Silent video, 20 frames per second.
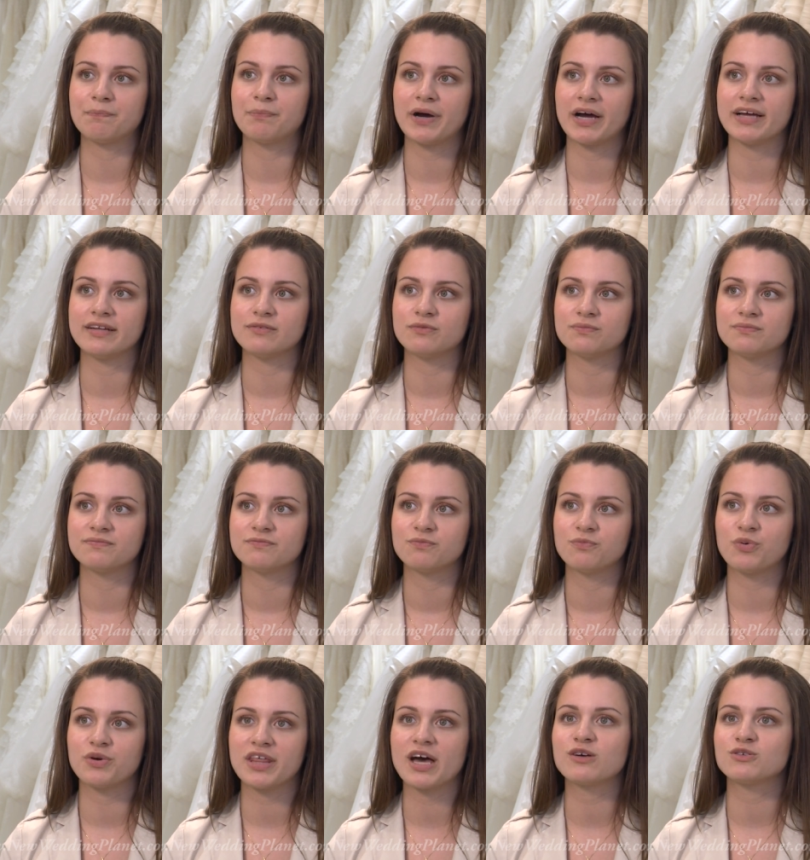but
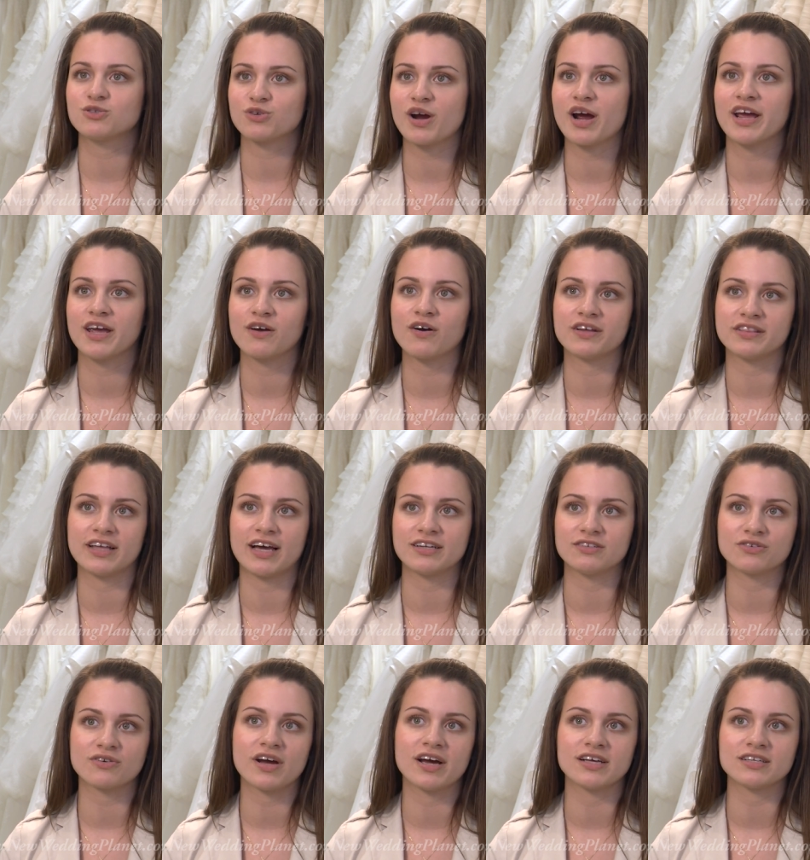without trying on
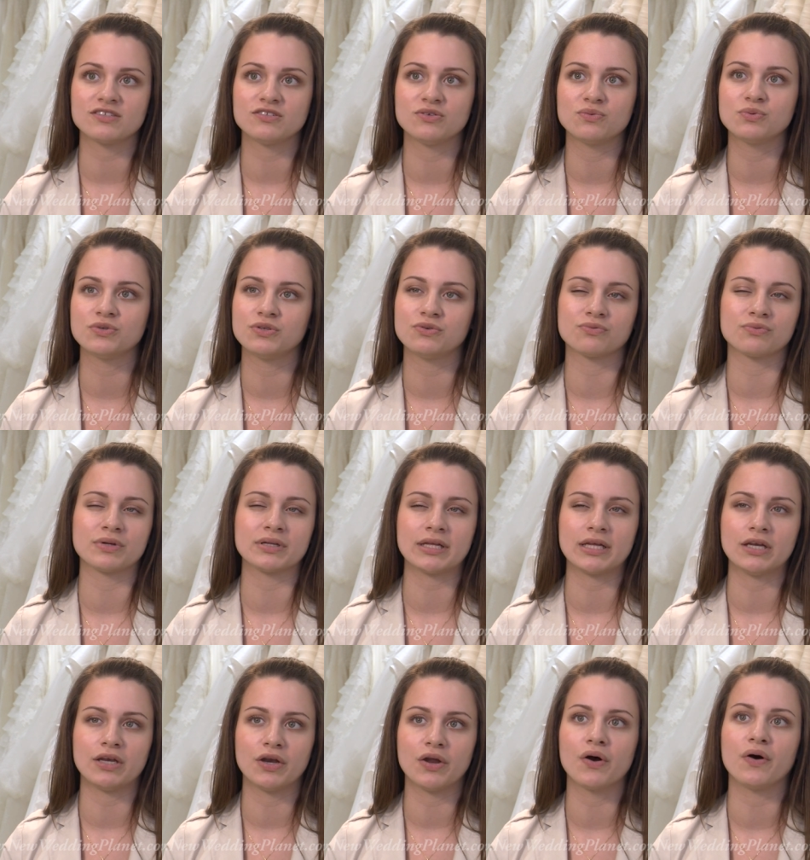that dress, you wouldn't
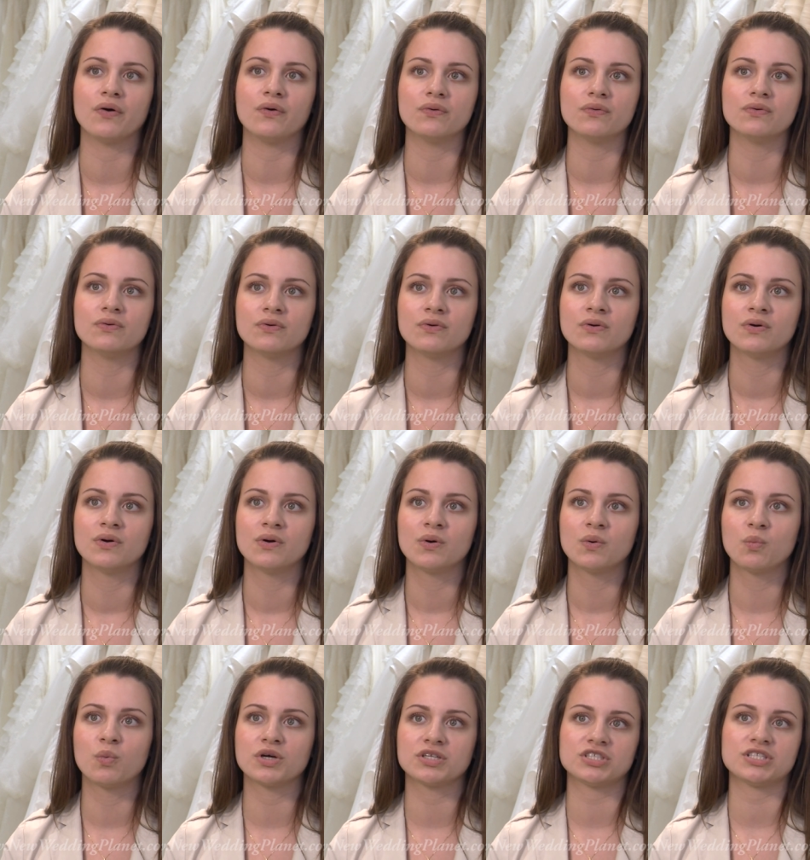really know
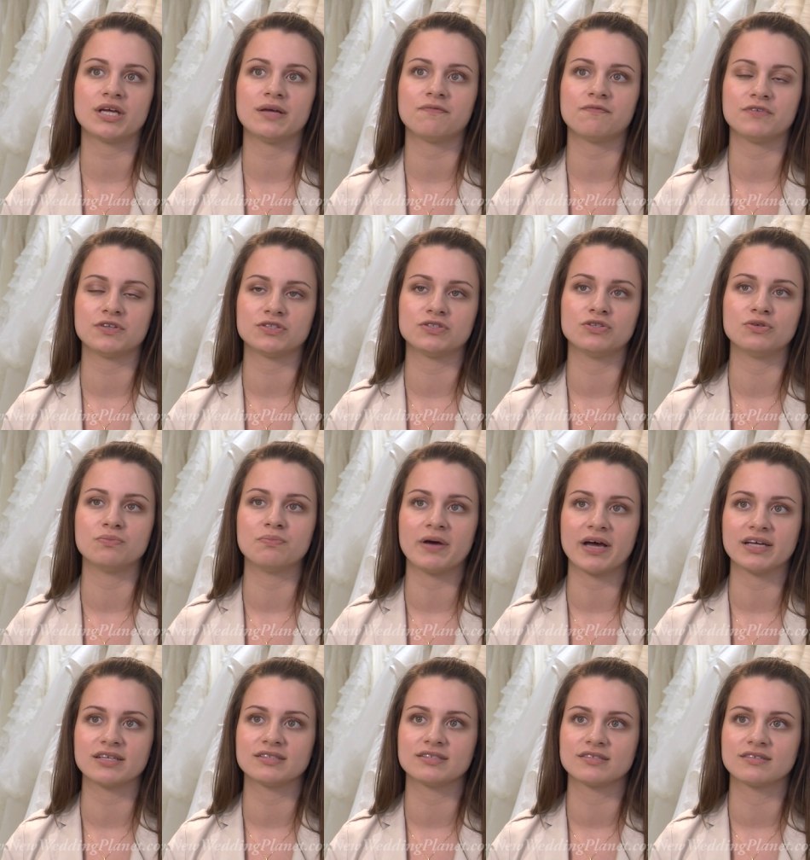what shape fits you
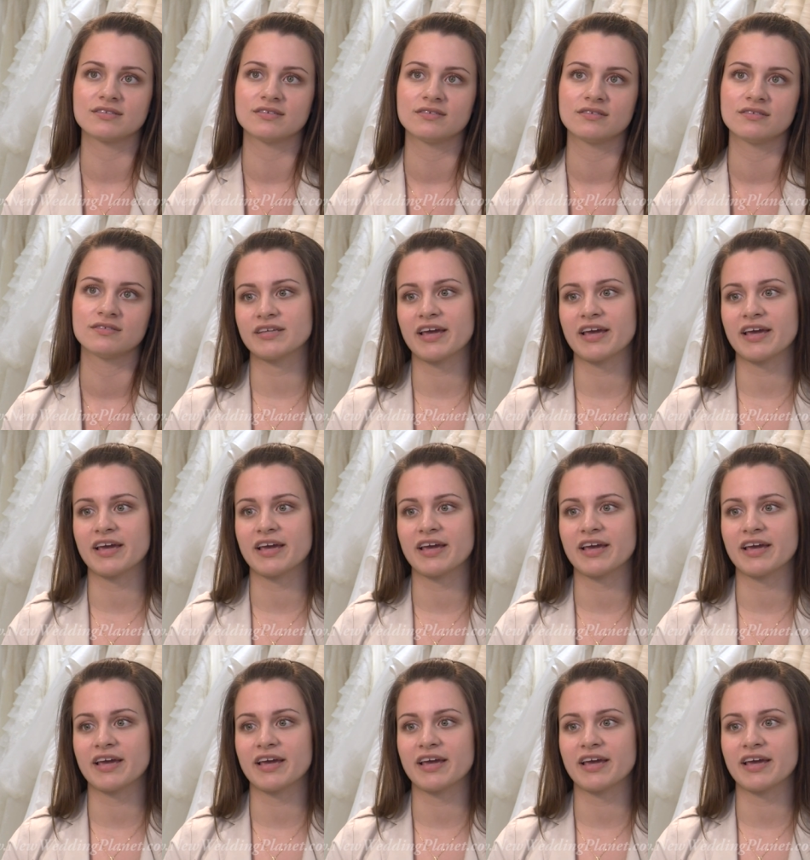best.